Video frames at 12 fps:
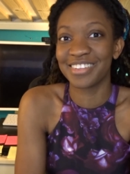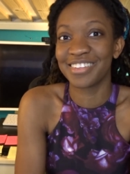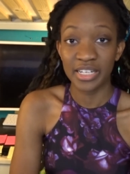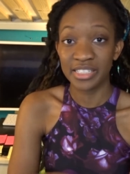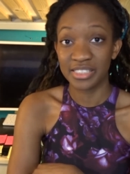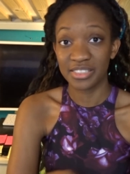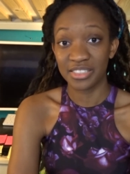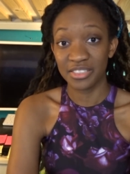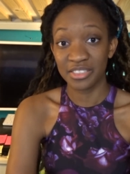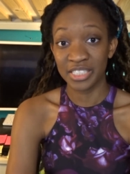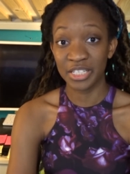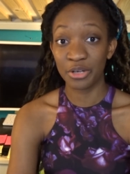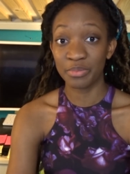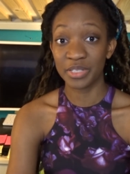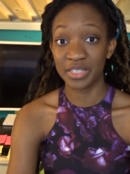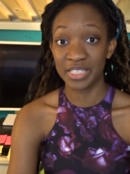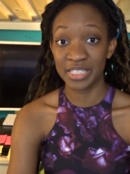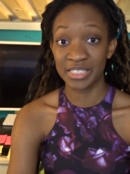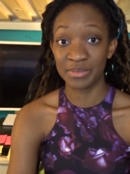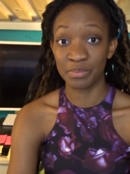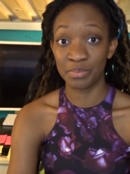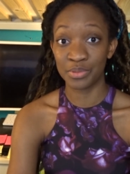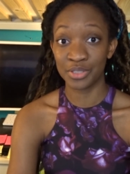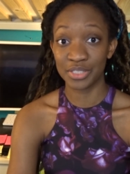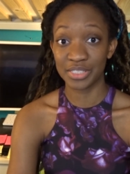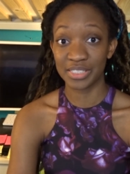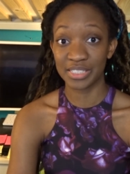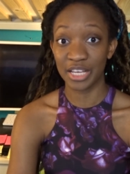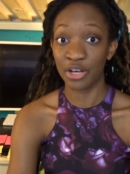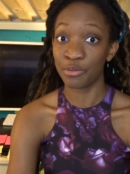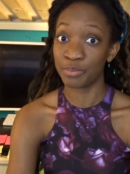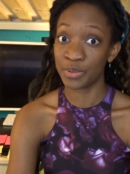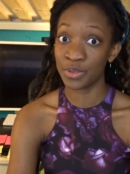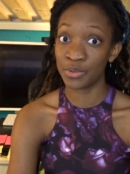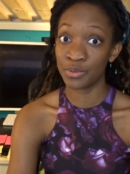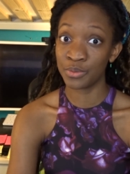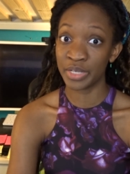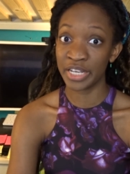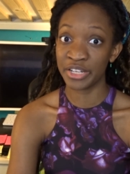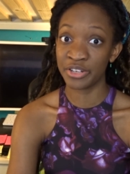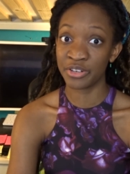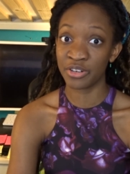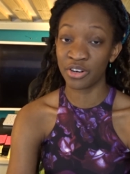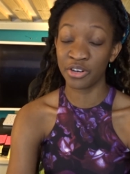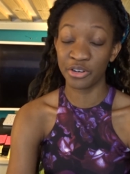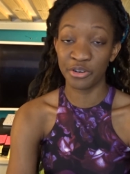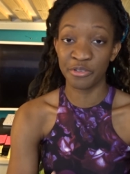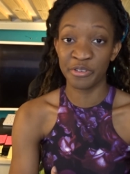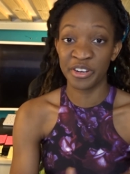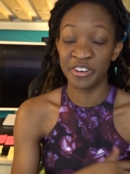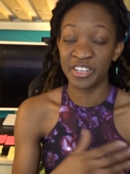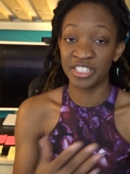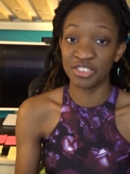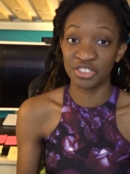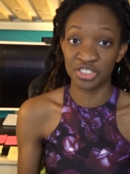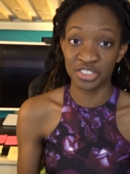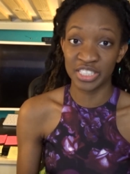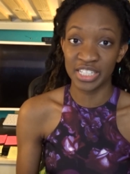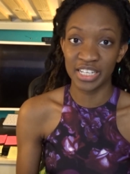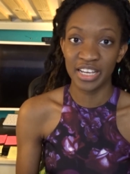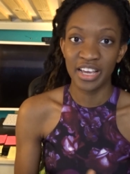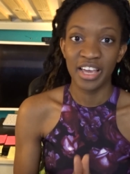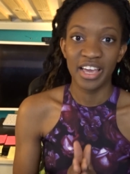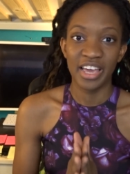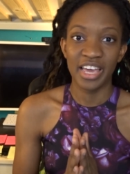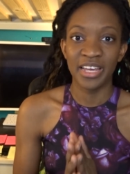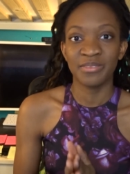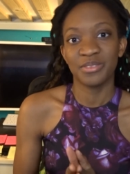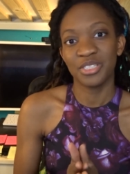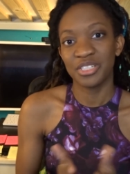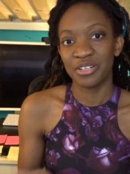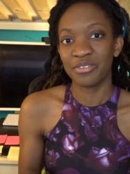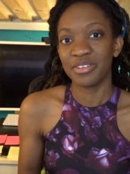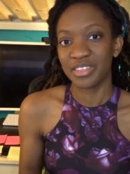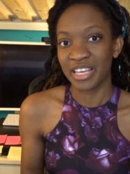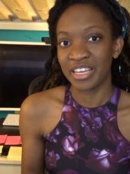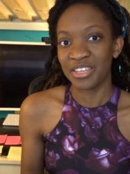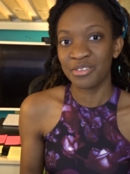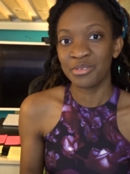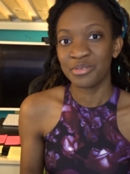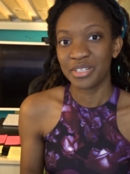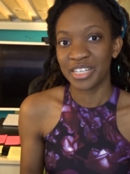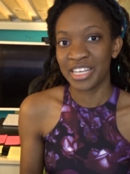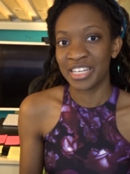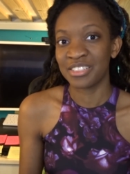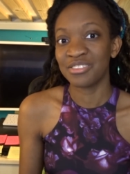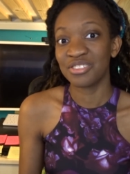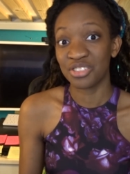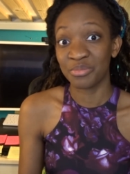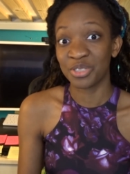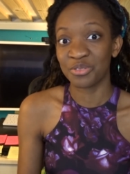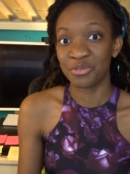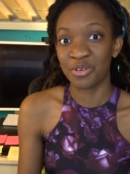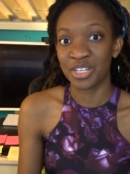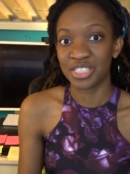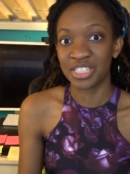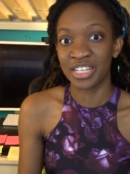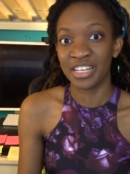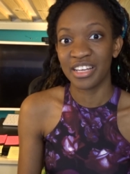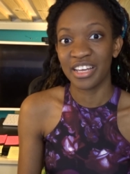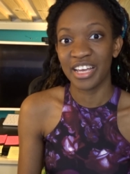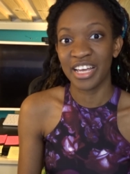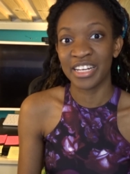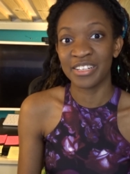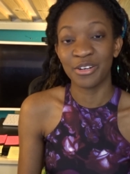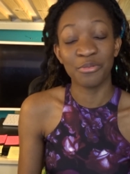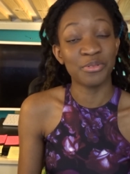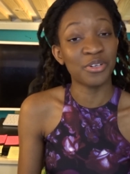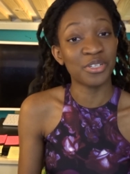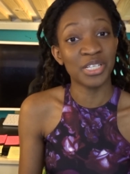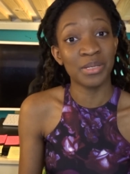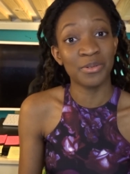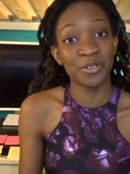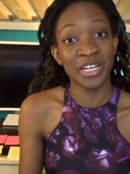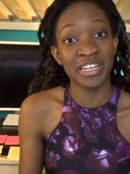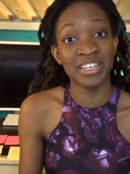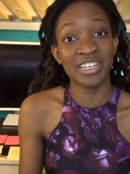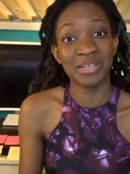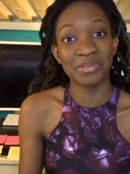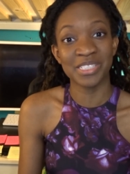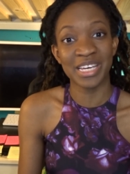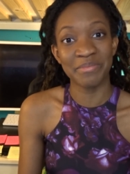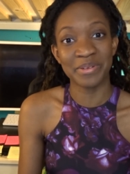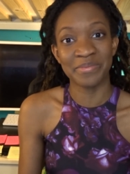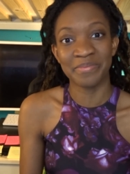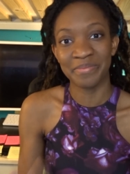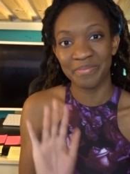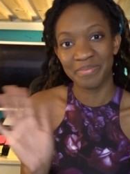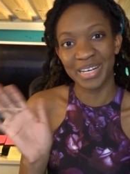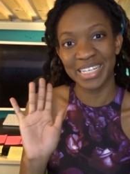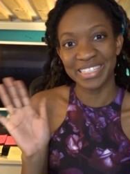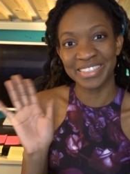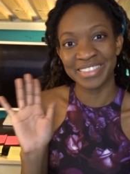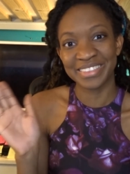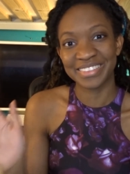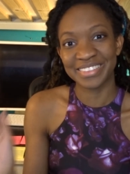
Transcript: And I sincerely hope that these books help you in your art career and journey. And, you know, thank you again so much for watching, and hope y'all keep creating, keep escaping. Bye, y'all.